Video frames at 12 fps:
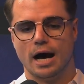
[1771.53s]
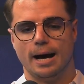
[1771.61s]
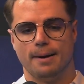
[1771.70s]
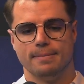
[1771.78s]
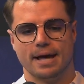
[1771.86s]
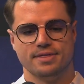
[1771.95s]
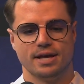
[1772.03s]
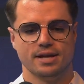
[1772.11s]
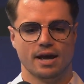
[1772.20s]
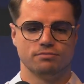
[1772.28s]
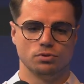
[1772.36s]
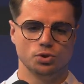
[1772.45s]
And
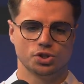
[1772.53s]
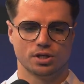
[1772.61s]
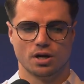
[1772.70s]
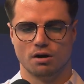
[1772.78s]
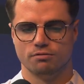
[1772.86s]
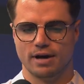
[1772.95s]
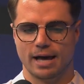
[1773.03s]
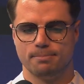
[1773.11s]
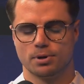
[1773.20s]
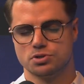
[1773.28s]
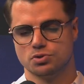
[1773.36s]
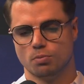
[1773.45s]
then evolution of a
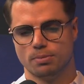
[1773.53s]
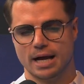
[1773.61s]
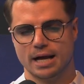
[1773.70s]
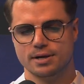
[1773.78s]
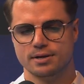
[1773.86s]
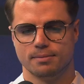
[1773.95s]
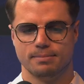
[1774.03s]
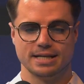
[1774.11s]
personal brand.